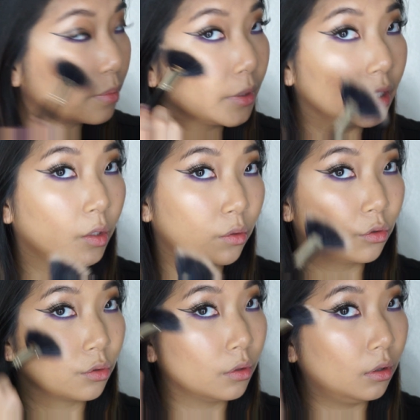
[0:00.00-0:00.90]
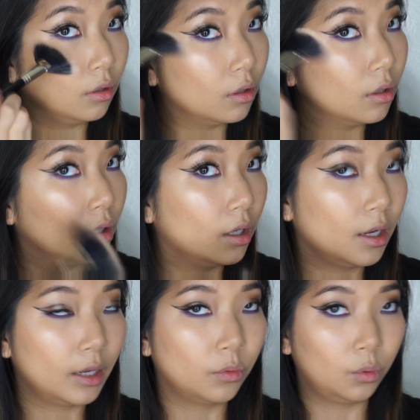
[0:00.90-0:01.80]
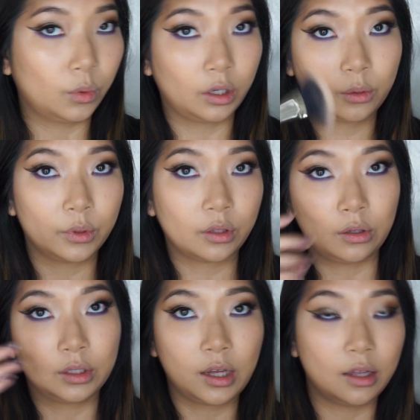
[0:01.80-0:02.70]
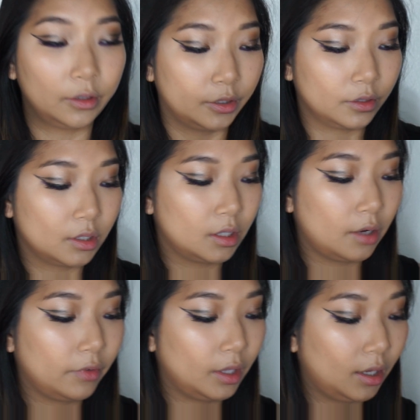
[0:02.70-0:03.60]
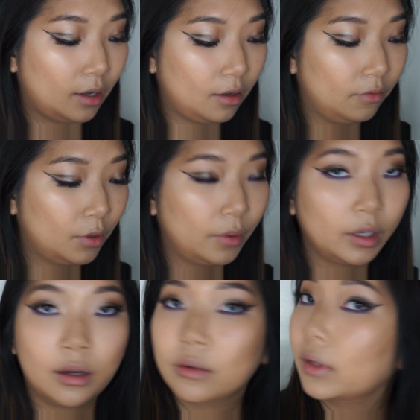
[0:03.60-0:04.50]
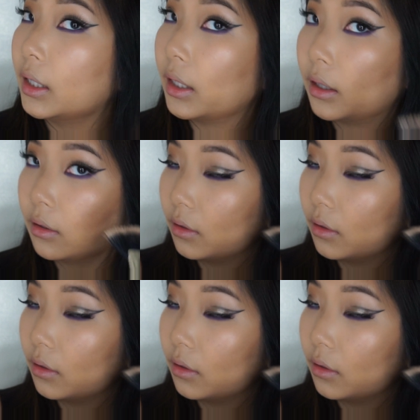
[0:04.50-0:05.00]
pretty neutral and will work with all the colors and everything I have going on right now.